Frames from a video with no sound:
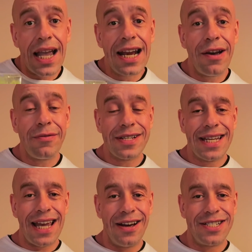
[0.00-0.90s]
Anyway, we'll
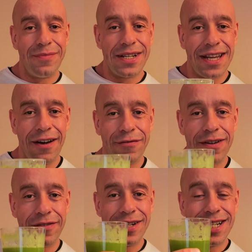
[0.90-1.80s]
see how Gemma's health
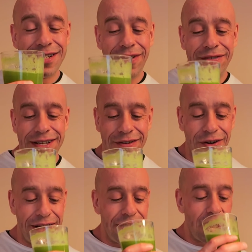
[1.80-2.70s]
flourishes with his
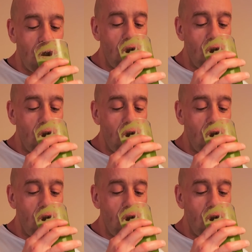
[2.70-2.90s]
advice.